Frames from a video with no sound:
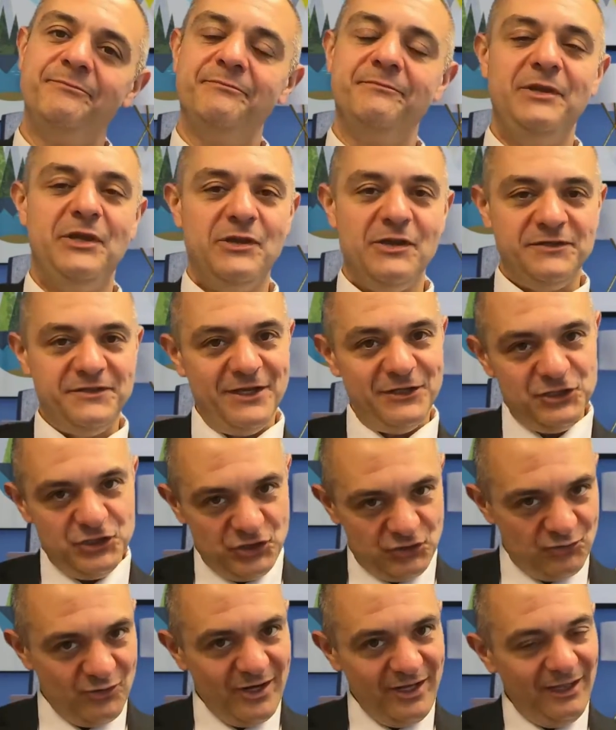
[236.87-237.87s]
because at
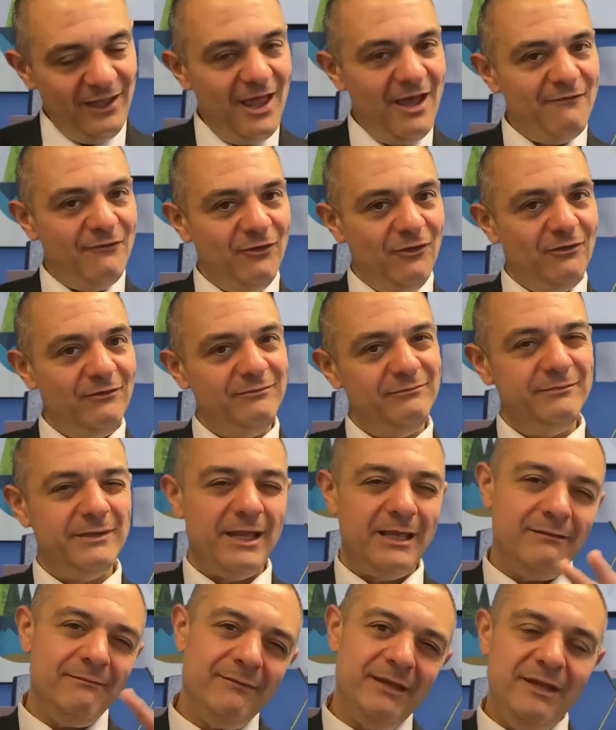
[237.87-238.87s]
street level,
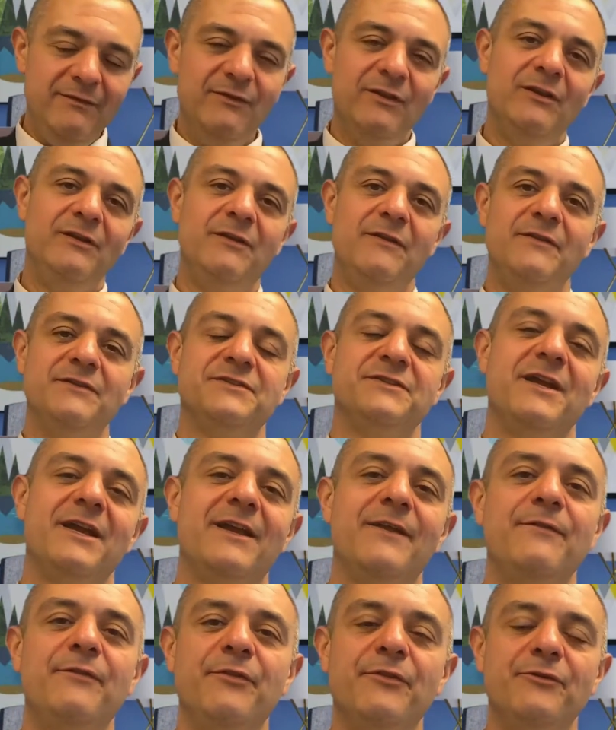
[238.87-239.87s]
and even into the
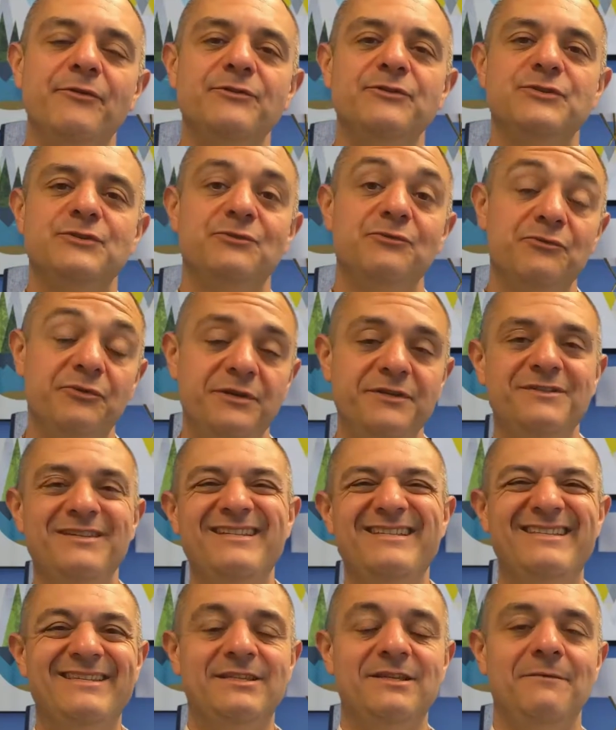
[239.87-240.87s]
2nd and 3rd stories
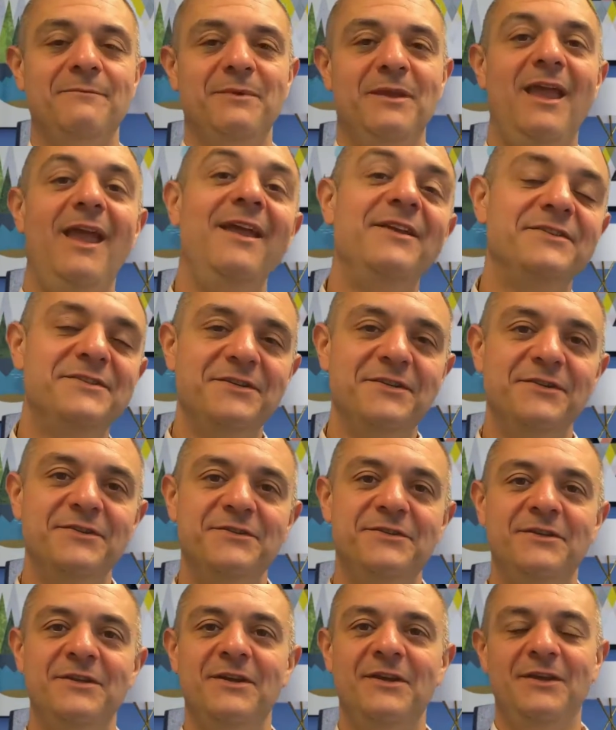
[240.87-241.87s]
in some
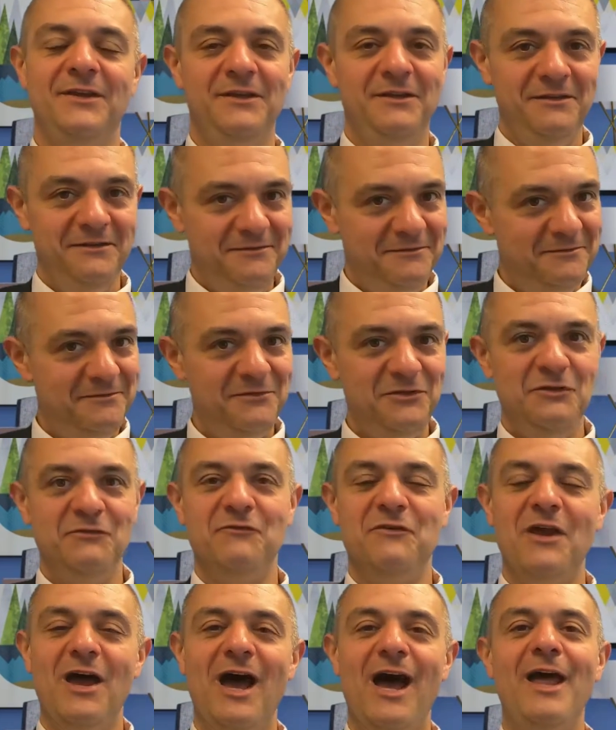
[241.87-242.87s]
cases,
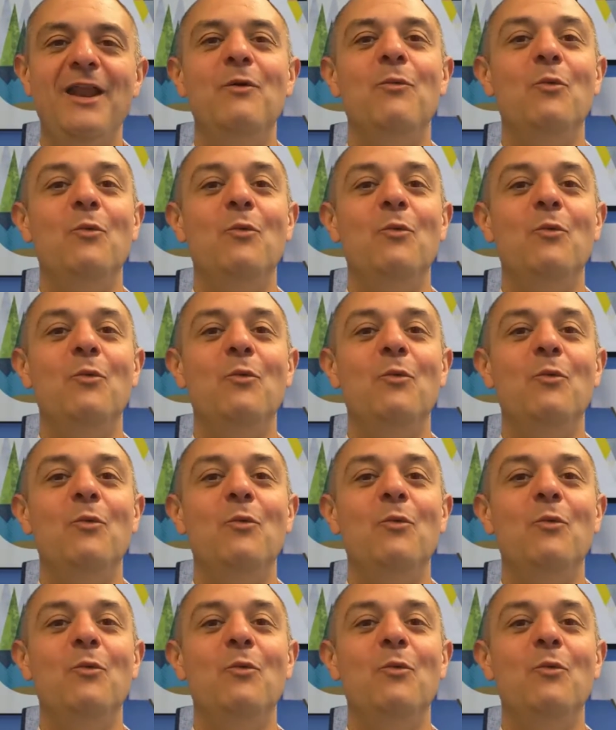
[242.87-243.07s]
you've got